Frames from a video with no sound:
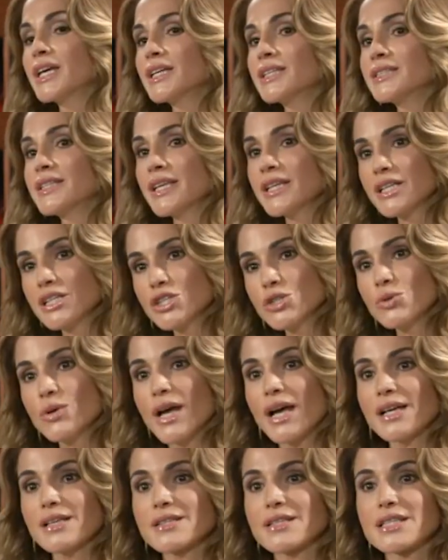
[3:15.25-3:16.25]
Data
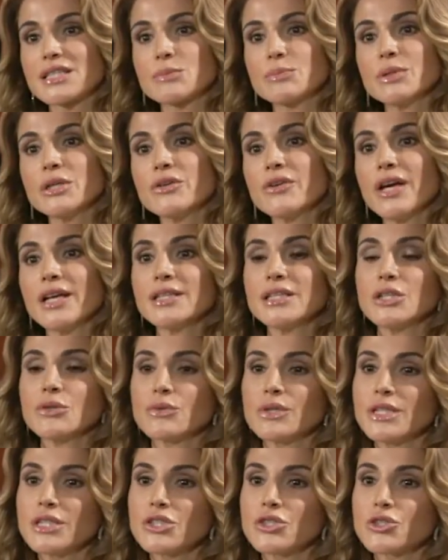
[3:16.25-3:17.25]
2X is spearheading
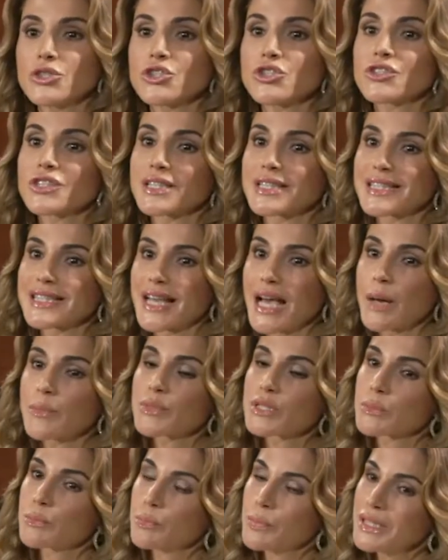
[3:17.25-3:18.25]
research that
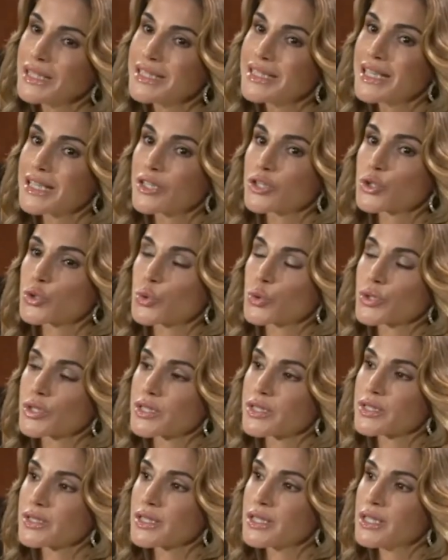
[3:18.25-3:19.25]
taps big data
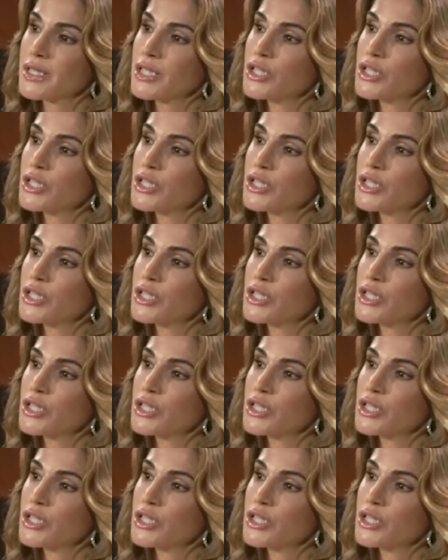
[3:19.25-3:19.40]
sources